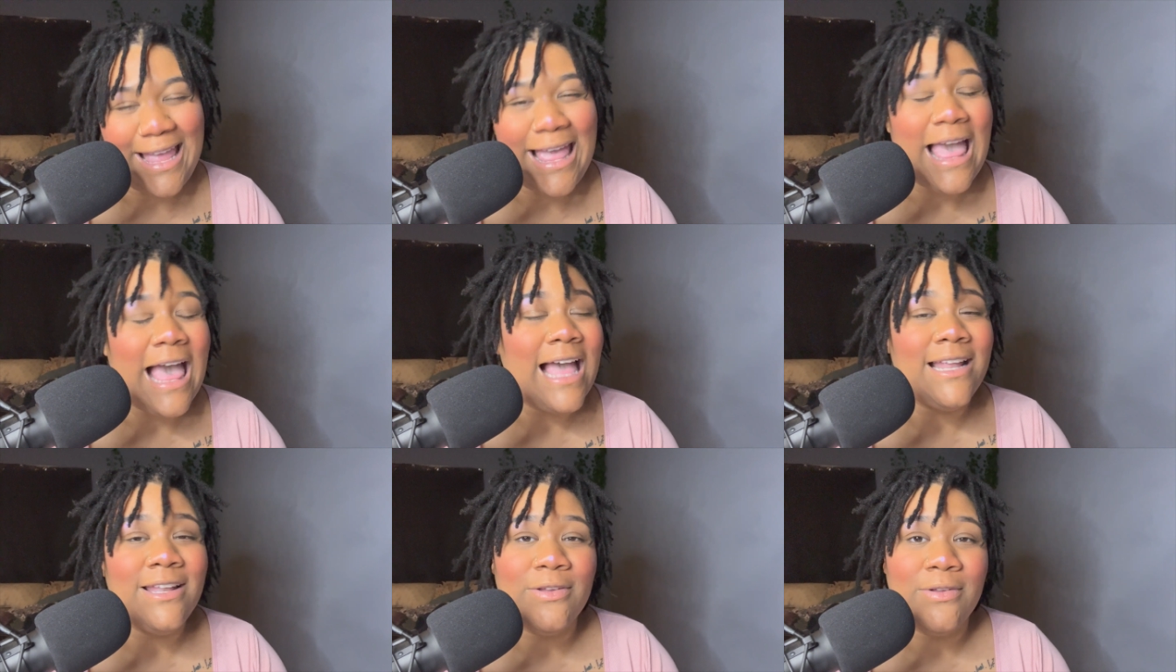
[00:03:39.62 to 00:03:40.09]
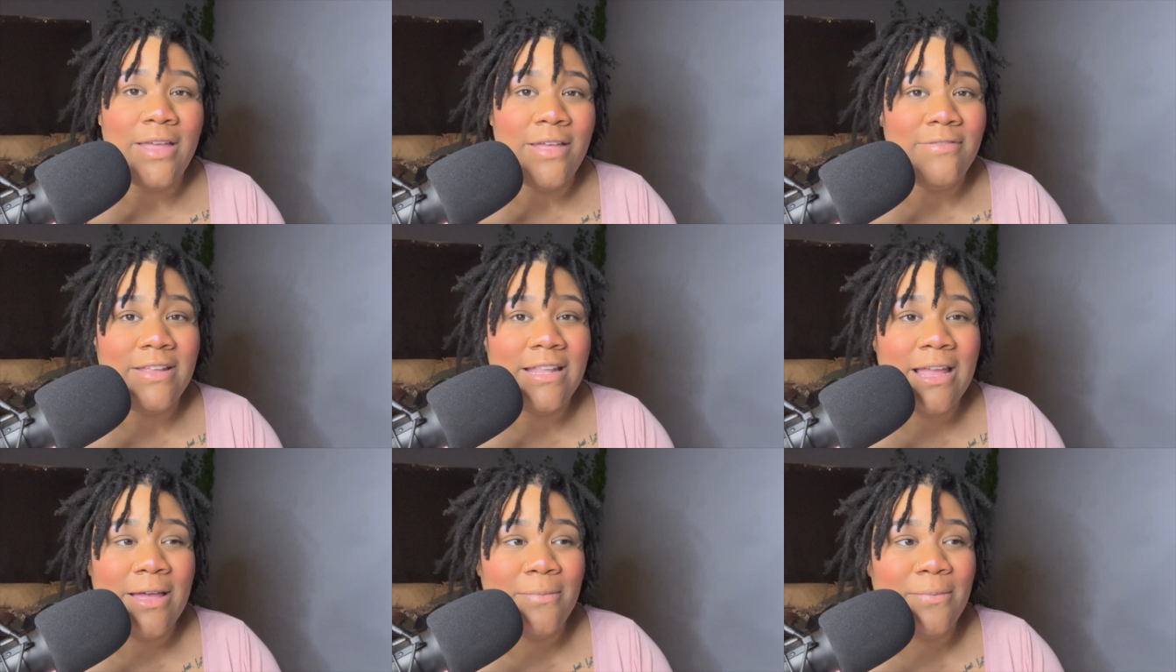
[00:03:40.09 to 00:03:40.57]
I don't have
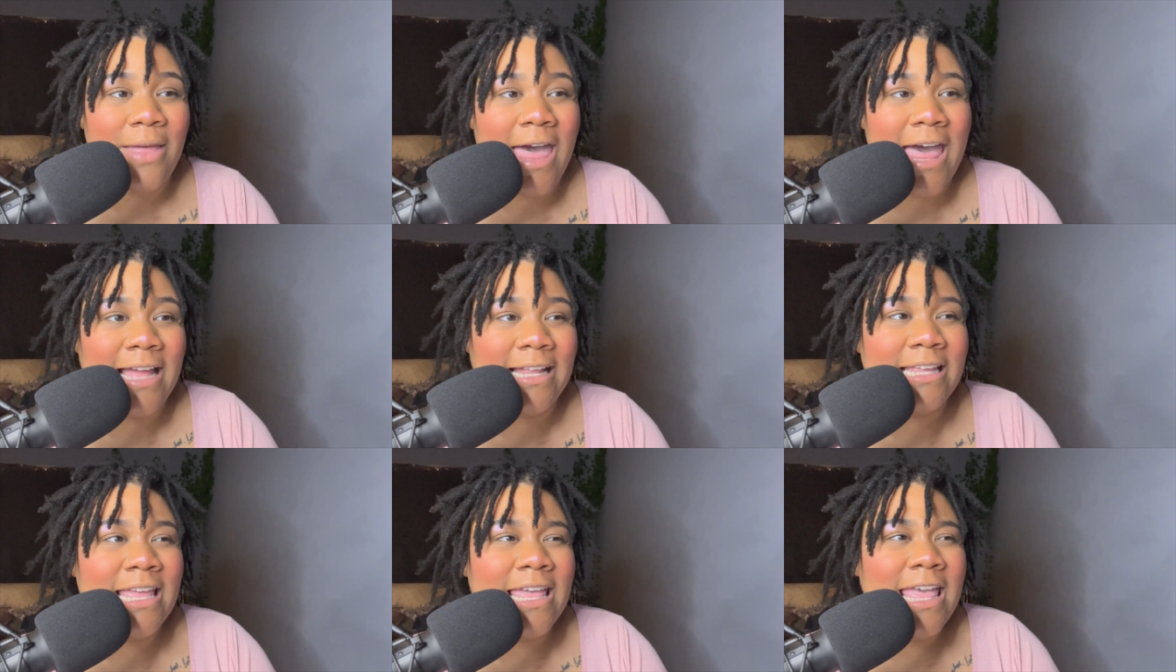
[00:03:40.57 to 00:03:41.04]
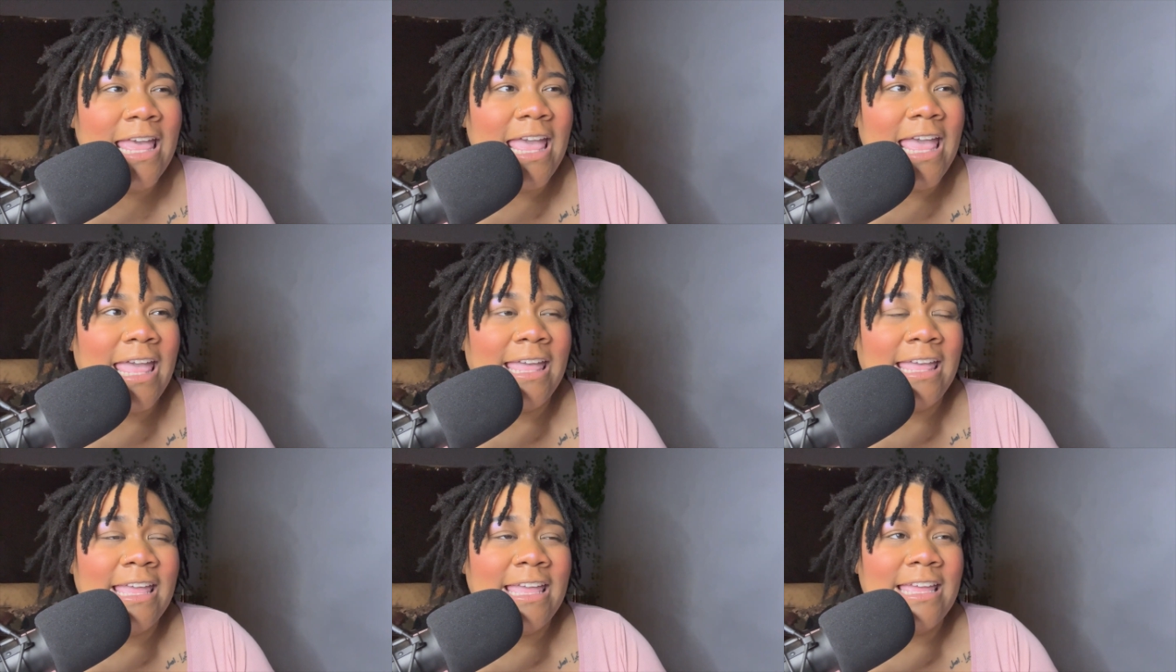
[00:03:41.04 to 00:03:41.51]
it down packed.
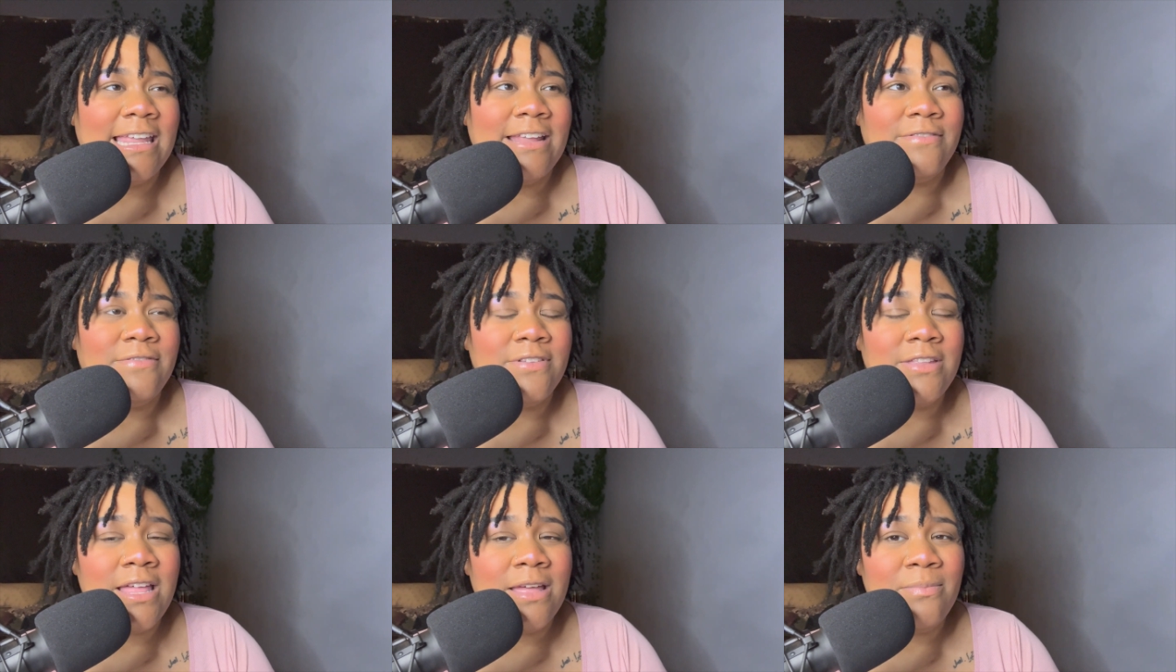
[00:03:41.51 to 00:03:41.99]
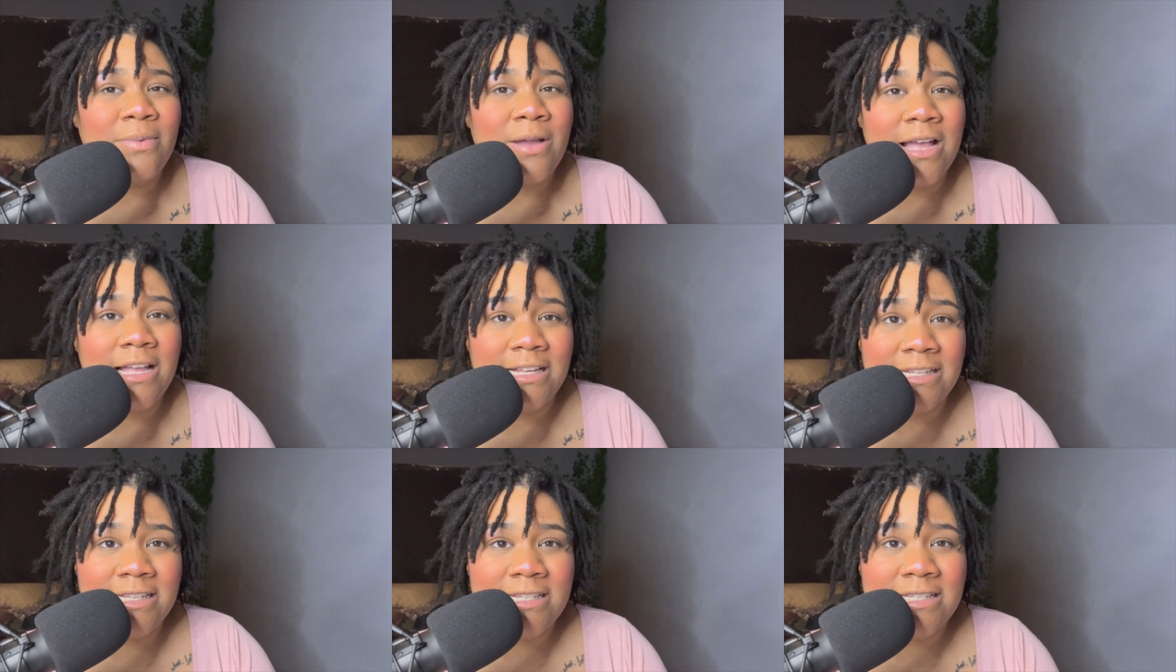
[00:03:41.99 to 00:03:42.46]
And I feel like
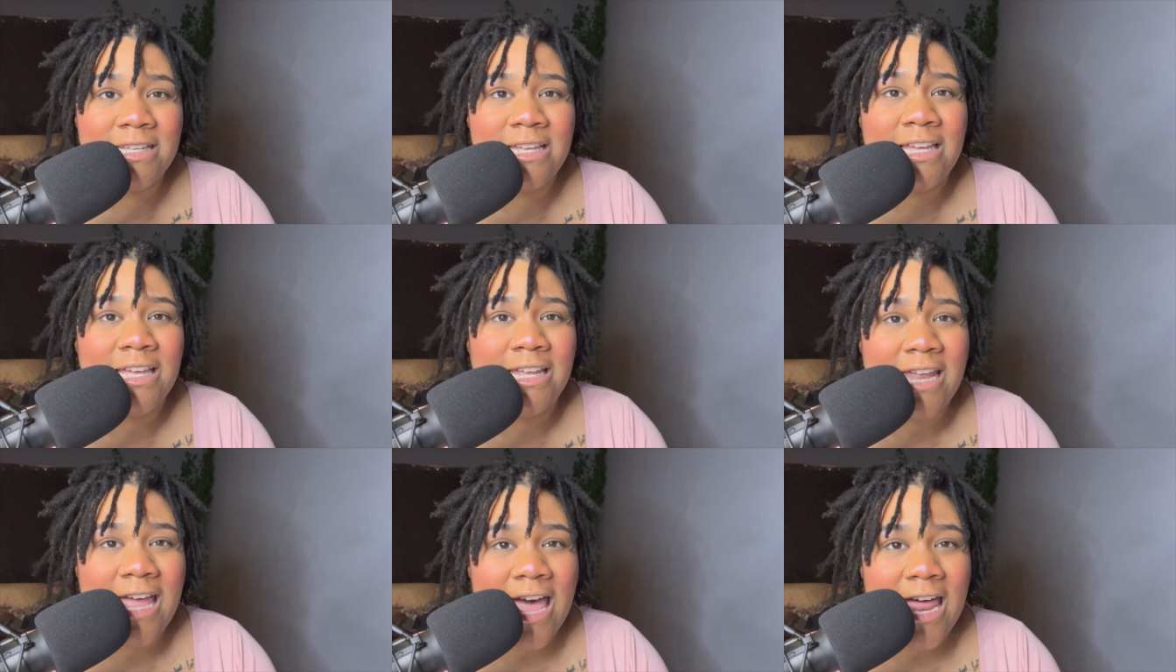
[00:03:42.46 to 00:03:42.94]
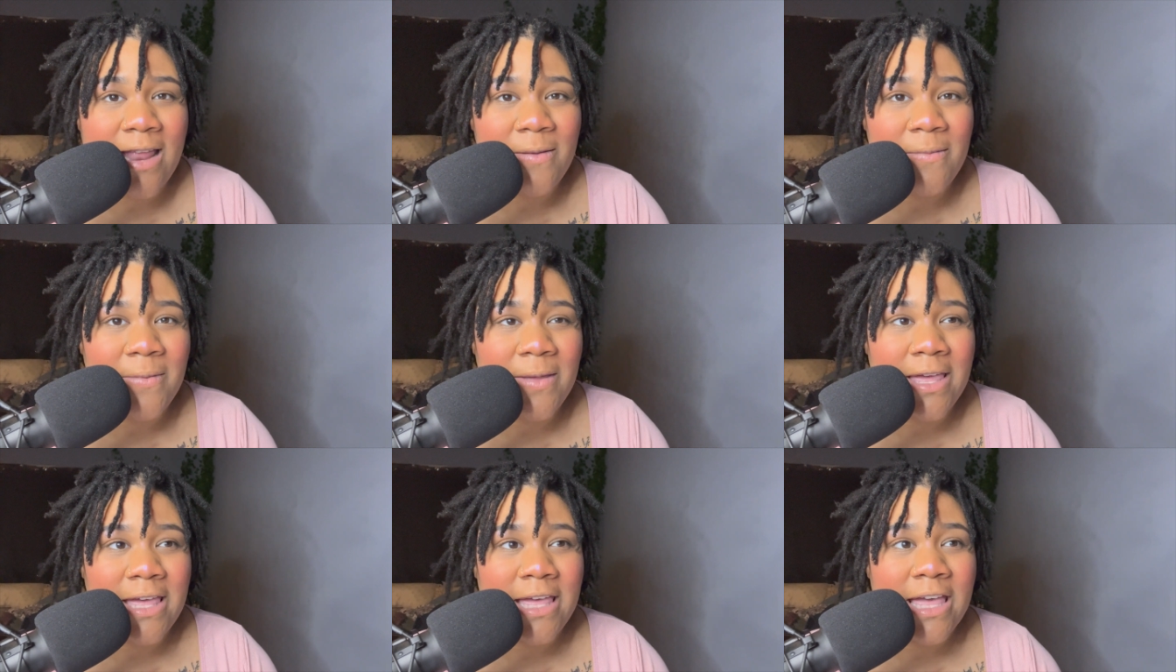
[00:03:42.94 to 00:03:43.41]
practicing
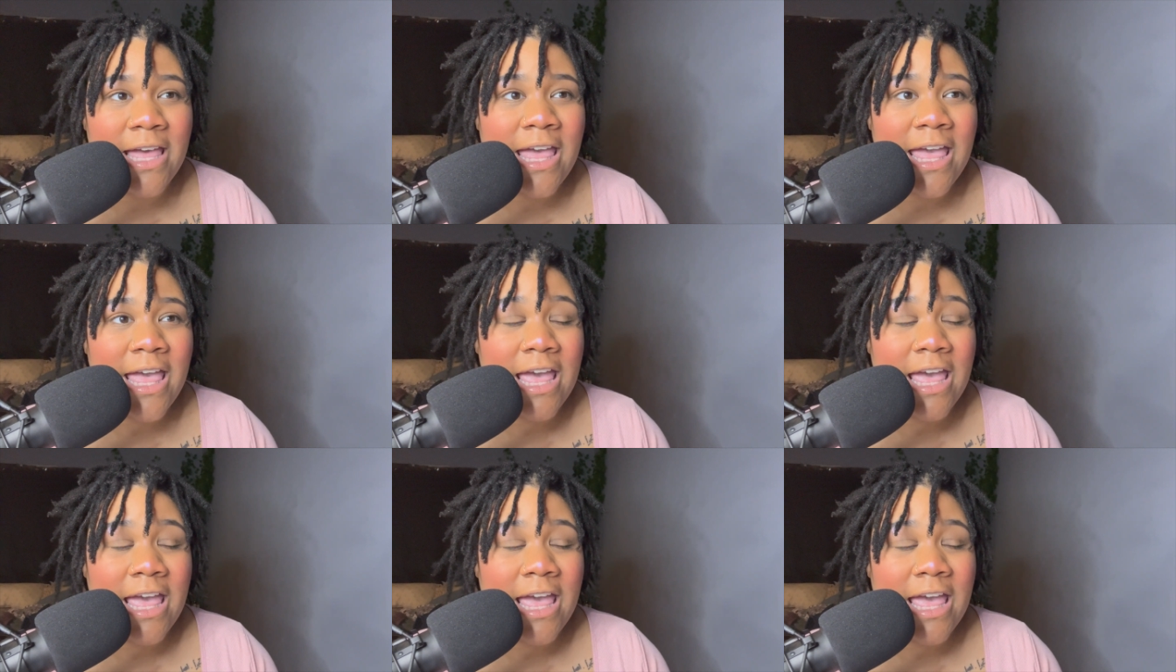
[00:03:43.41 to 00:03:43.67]
anatomy